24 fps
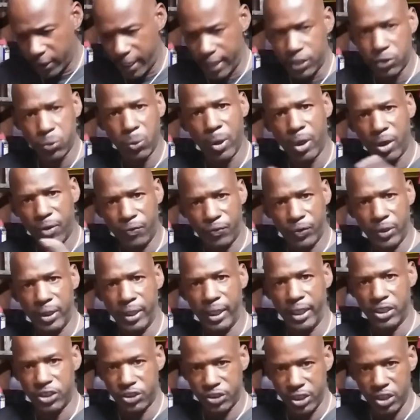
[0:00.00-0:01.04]
that 12-foot
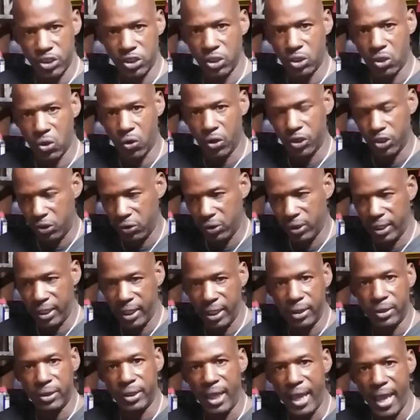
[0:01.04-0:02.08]
extension cord you can
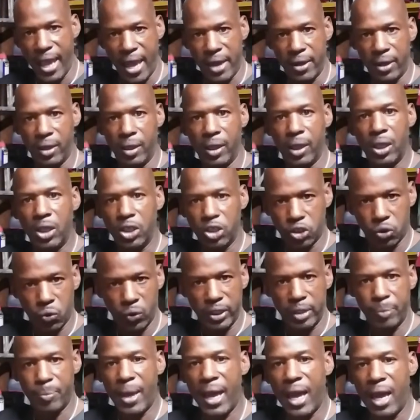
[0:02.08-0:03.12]
get to add a
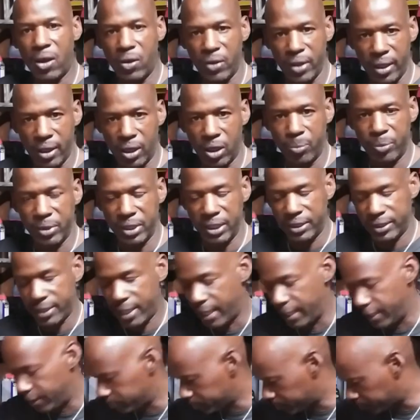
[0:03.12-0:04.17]
20-pound LP
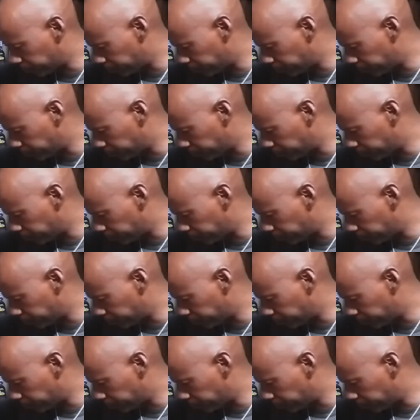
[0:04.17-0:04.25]
tank.